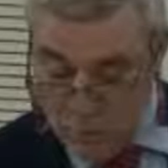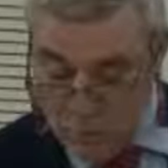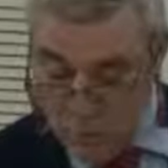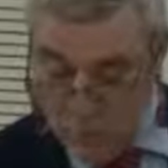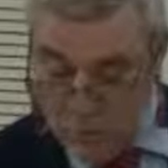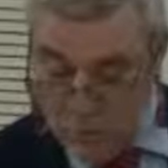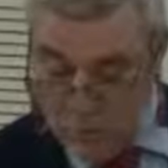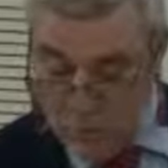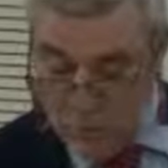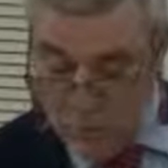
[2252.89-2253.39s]

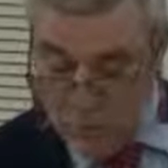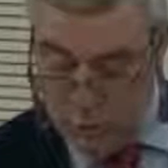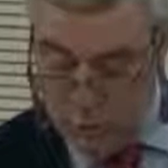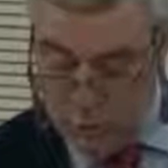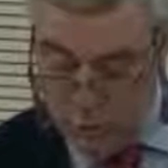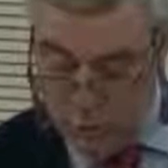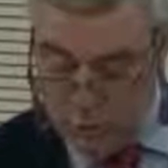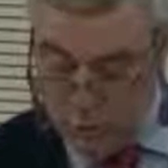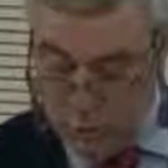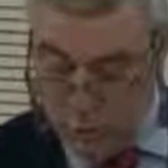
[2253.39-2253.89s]
will
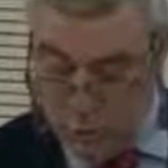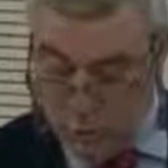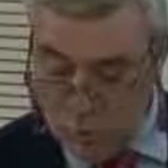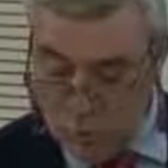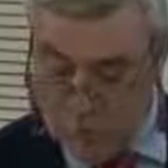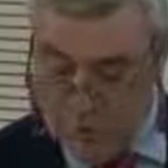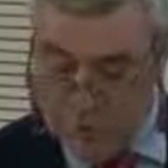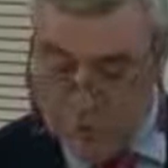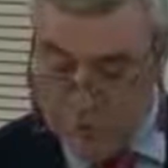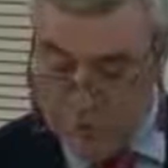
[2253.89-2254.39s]
not
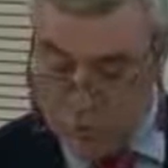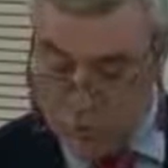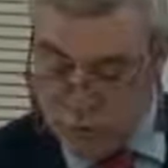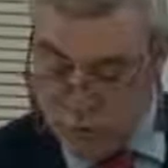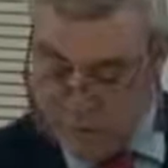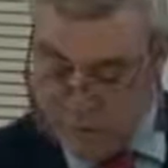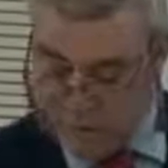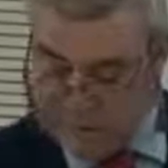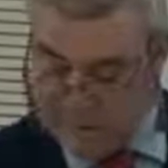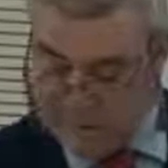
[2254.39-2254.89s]
only
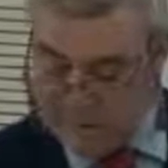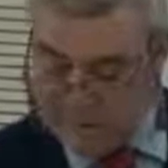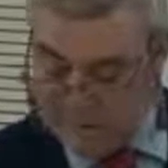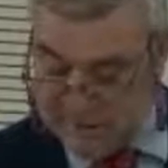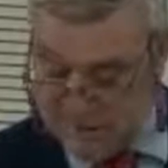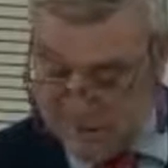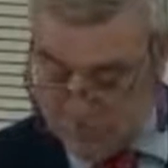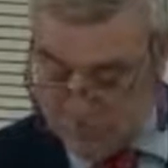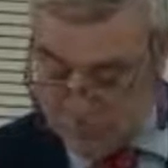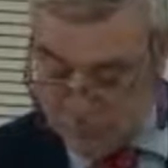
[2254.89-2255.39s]
address this
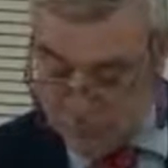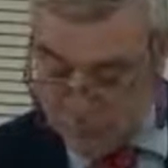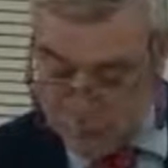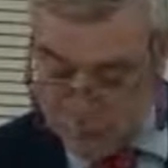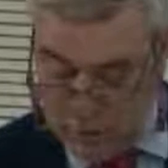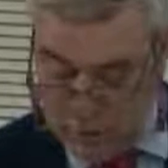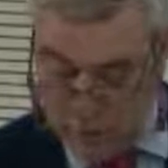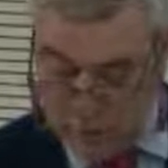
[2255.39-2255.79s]
issue,